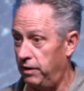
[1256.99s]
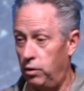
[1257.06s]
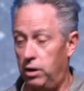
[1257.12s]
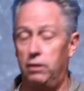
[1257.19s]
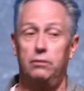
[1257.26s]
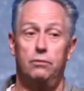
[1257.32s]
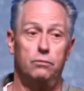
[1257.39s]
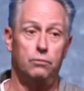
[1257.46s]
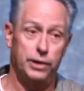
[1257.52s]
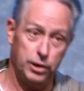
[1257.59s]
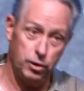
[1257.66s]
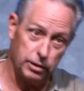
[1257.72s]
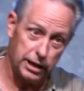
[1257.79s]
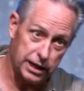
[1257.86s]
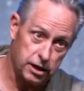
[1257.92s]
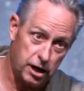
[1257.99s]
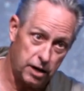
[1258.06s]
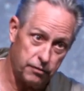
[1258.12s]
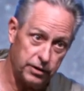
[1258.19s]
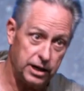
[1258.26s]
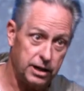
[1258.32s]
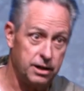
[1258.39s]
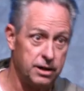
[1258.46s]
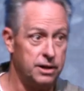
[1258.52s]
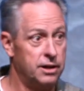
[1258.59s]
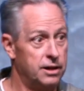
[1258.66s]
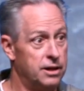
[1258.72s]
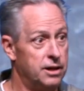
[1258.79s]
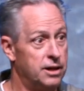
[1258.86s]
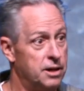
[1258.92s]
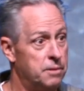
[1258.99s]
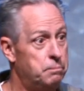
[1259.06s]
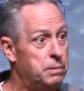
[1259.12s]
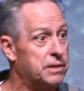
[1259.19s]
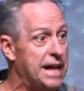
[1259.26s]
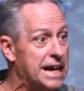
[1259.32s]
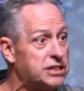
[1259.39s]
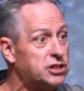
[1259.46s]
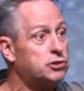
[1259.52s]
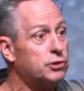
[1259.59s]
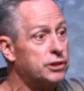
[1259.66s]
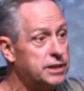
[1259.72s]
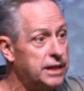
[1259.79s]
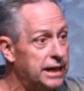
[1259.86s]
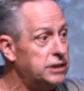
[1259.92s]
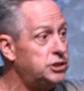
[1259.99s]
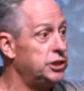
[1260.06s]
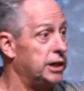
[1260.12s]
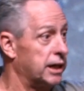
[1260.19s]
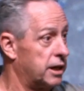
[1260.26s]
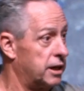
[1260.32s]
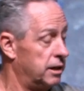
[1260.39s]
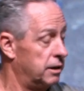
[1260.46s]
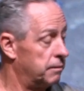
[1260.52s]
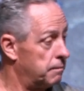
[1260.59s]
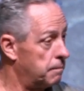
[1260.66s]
Well, we do like coffee, but that's strategic.